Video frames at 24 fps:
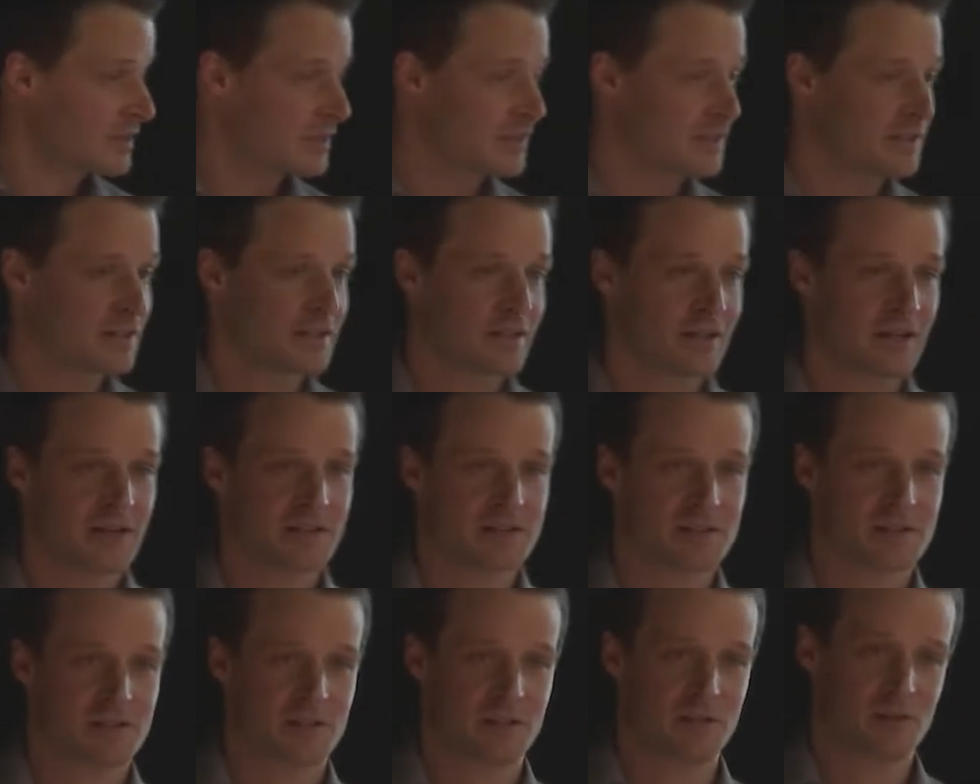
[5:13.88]
in the
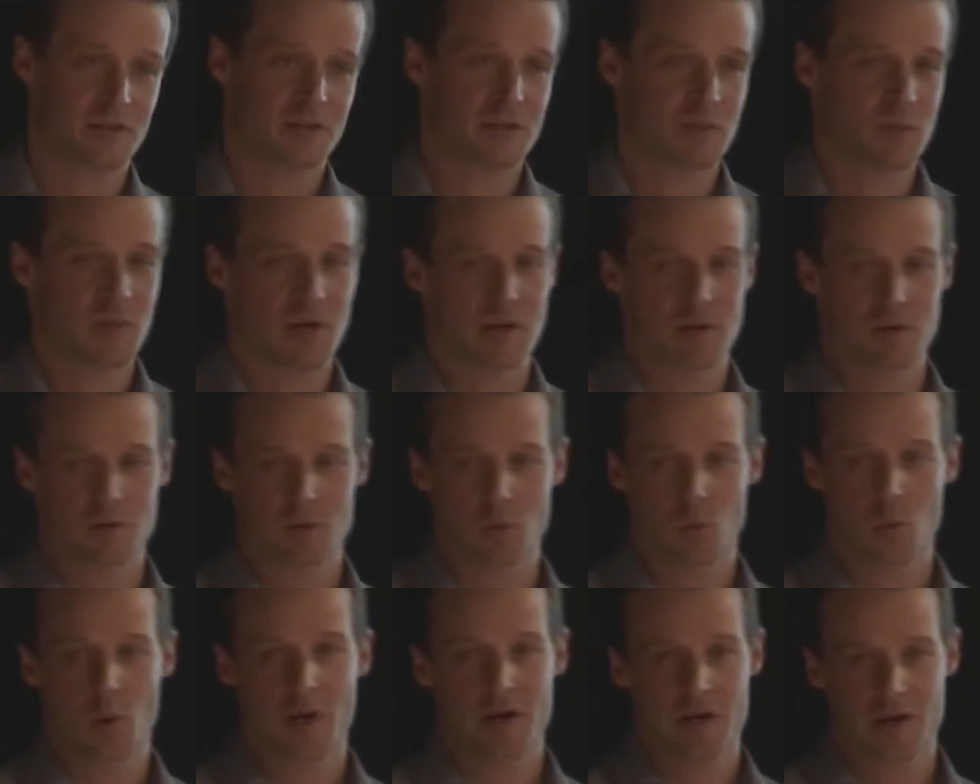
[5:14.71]
last talks
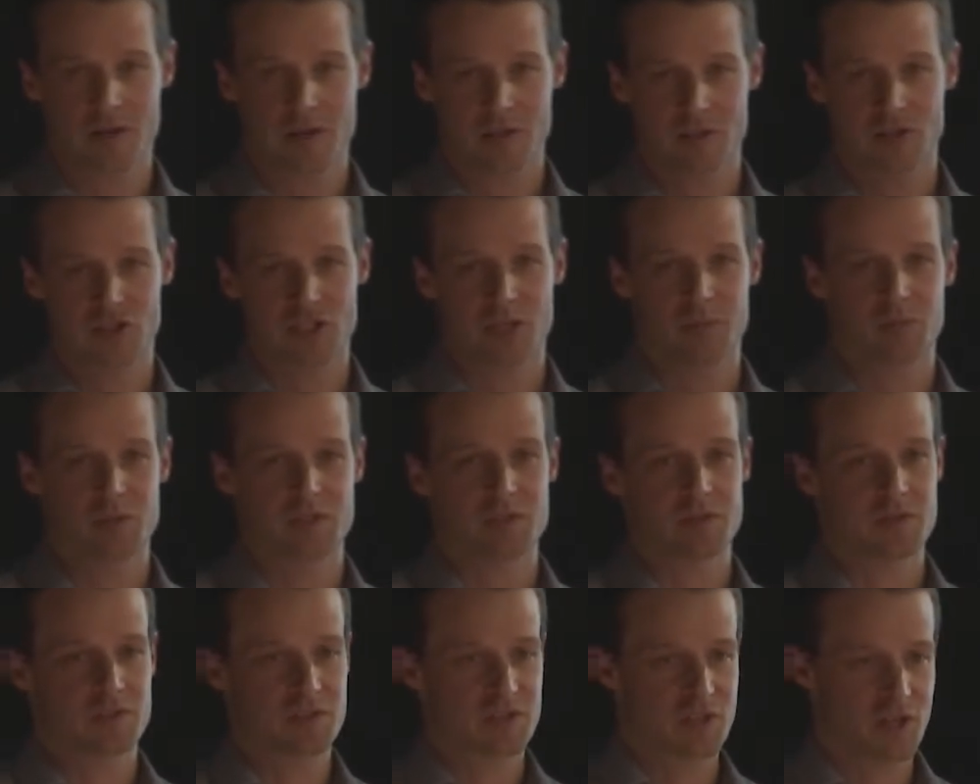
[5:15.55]
about where
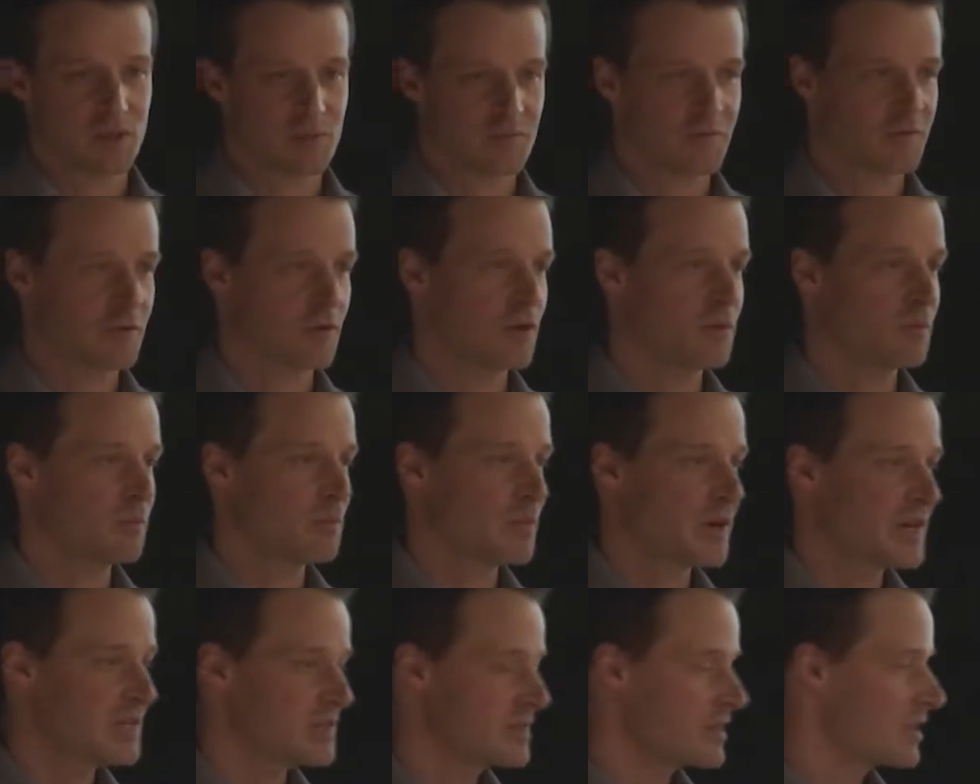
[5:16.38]
gemstones come from,
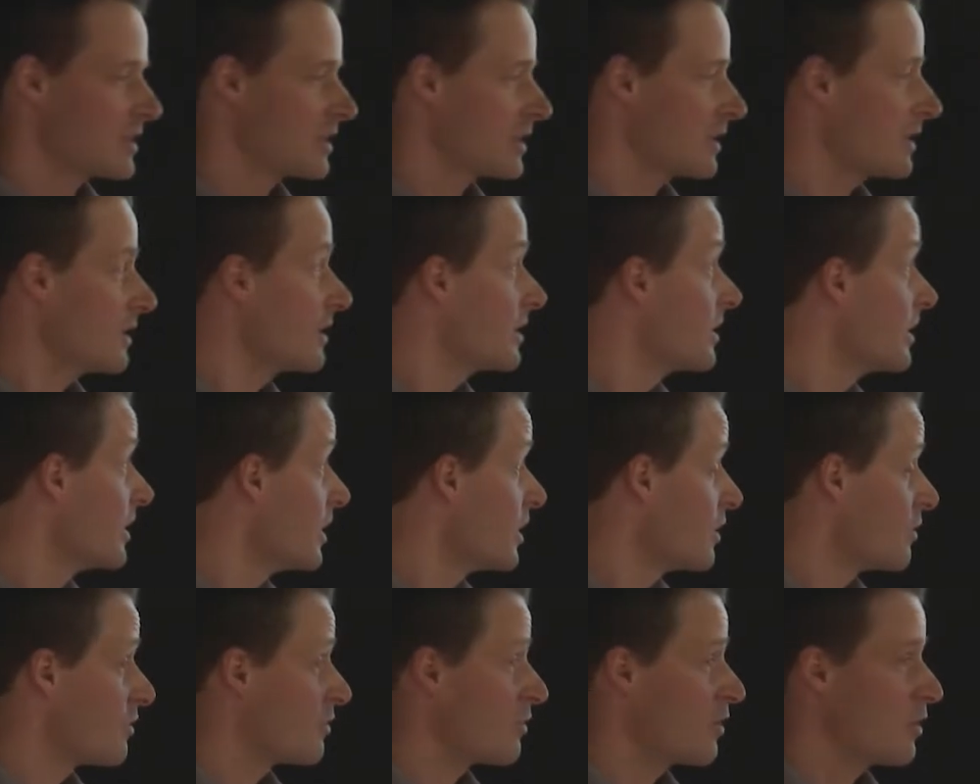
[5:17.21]
basically
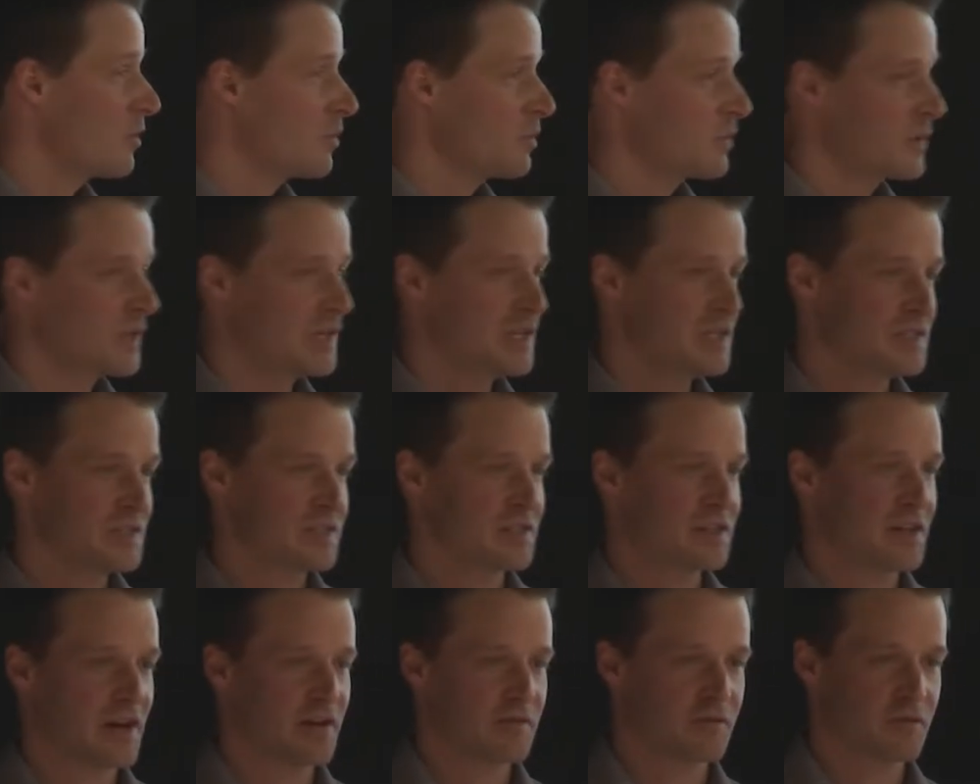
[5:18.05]
from
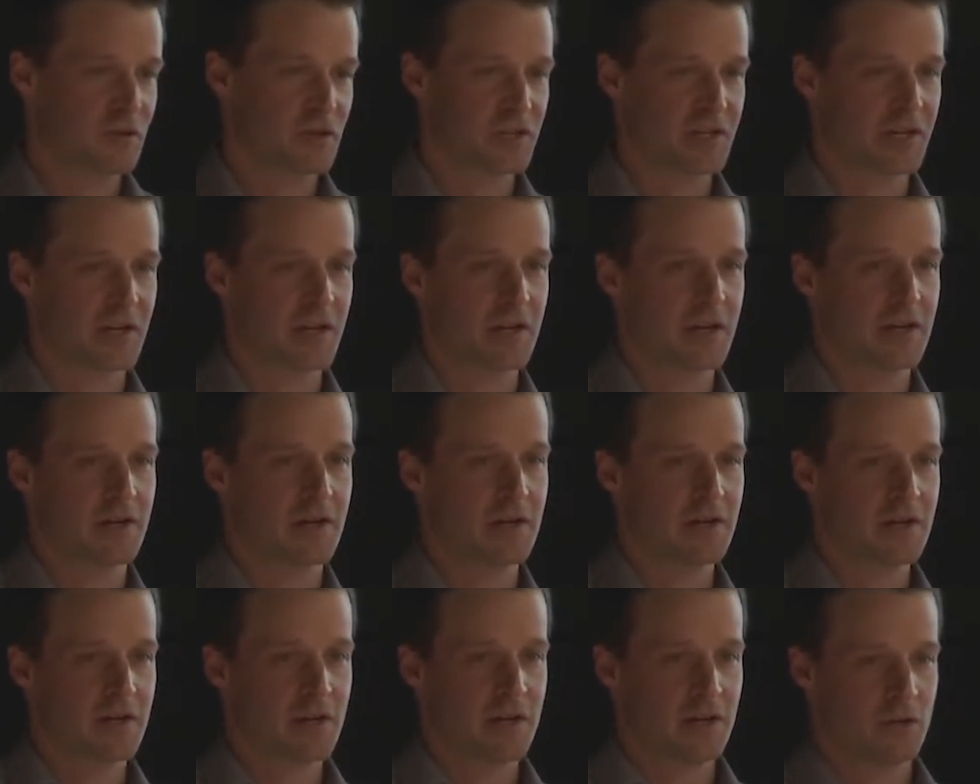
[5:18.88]
Eastern Africa
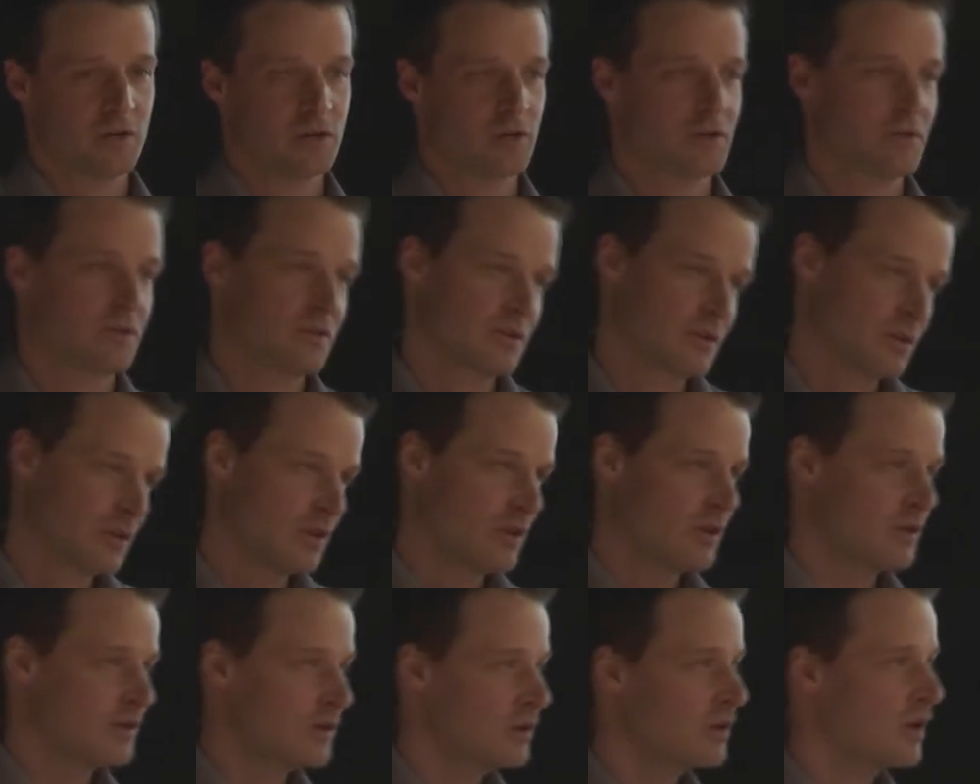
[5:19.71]
or
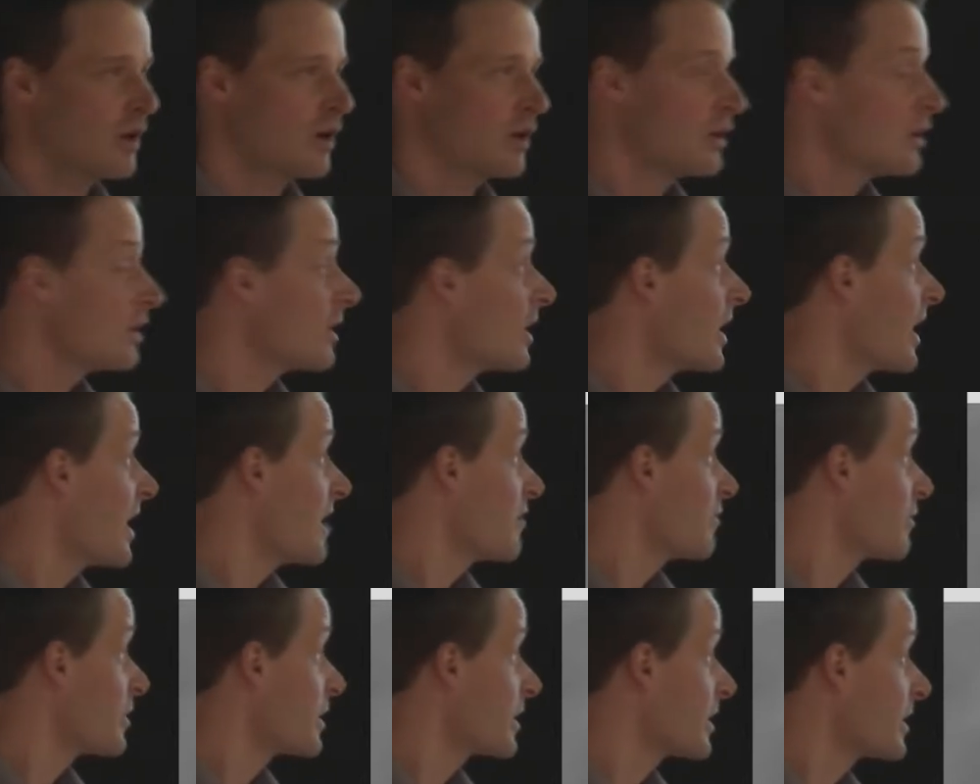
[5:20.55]

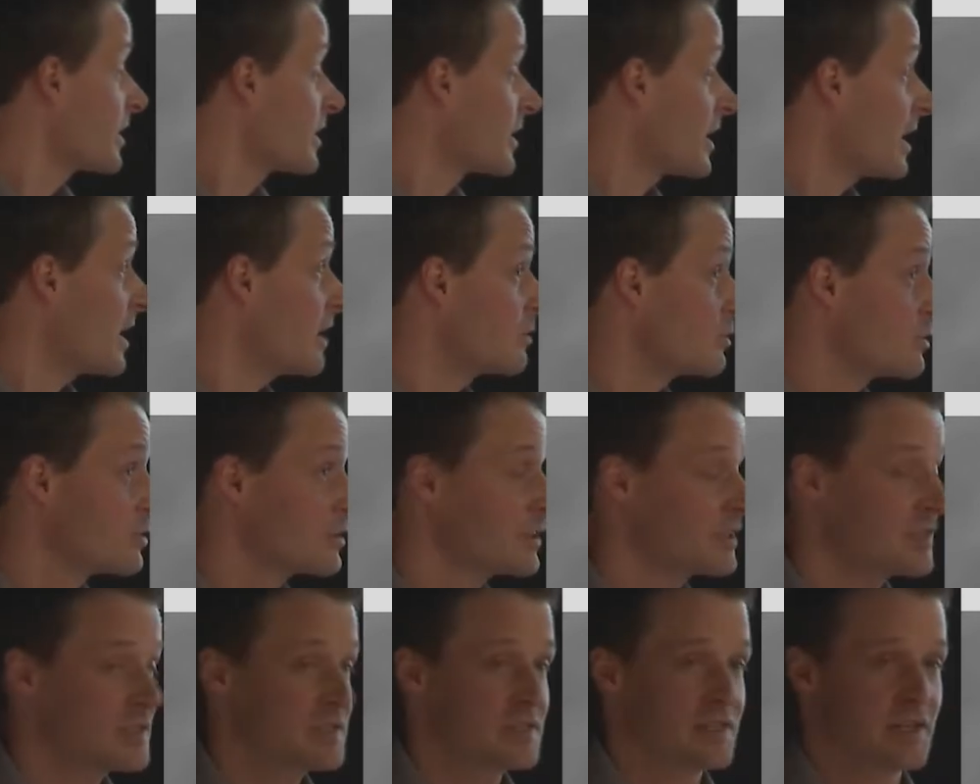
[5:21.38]
African
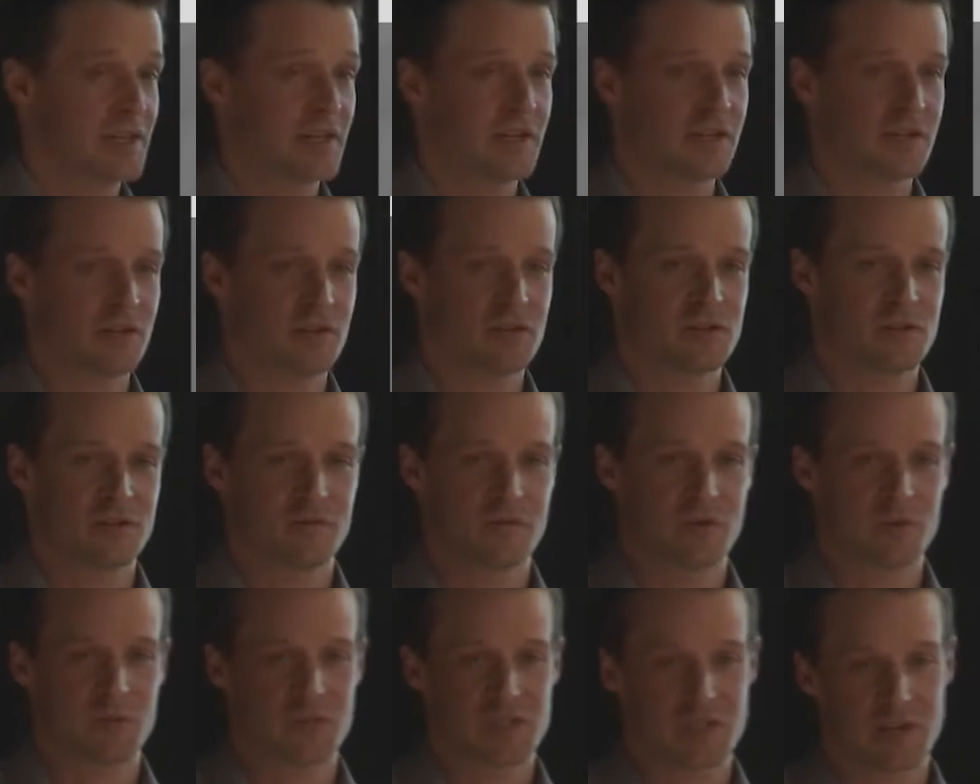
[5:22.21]
countries, and also
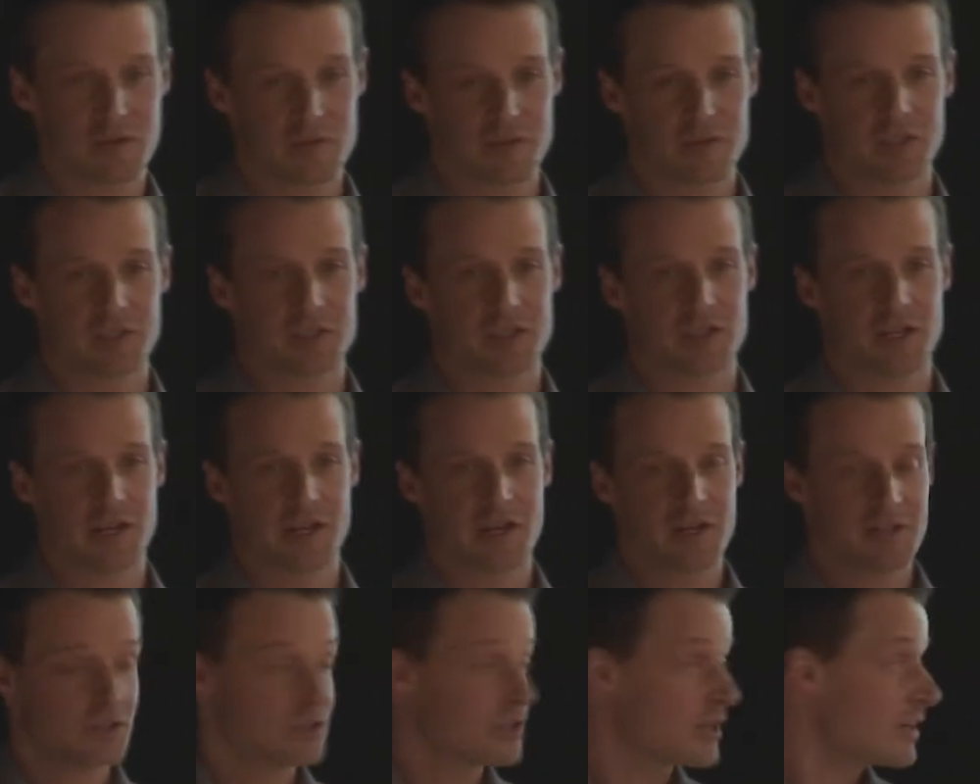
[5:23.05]
from Southeast
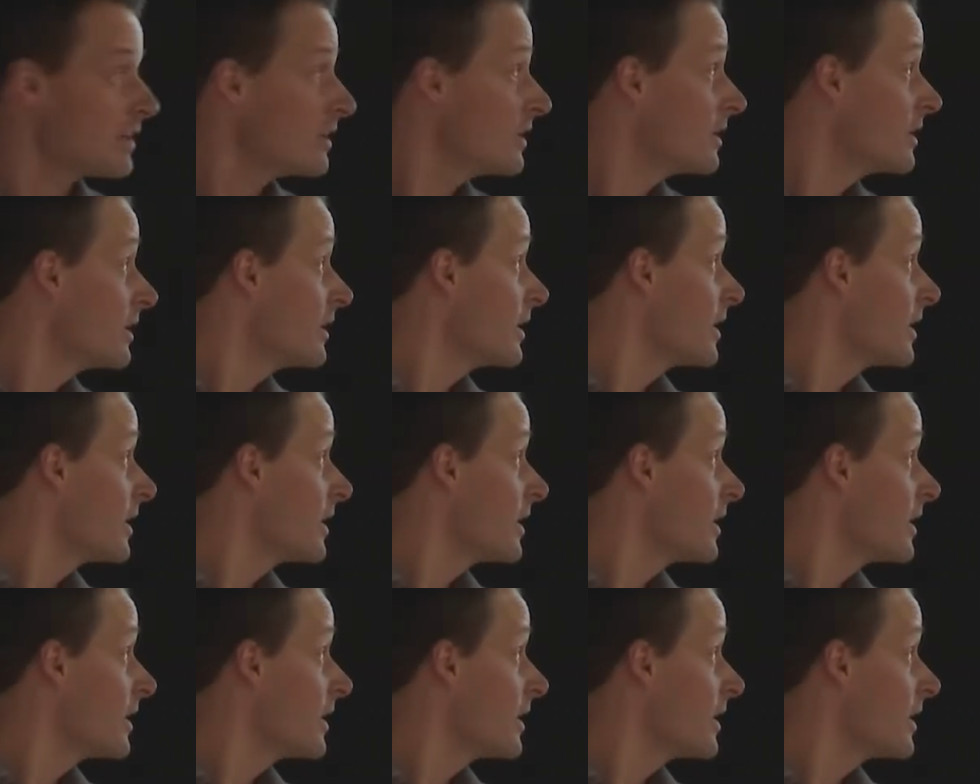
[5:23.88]
Asia.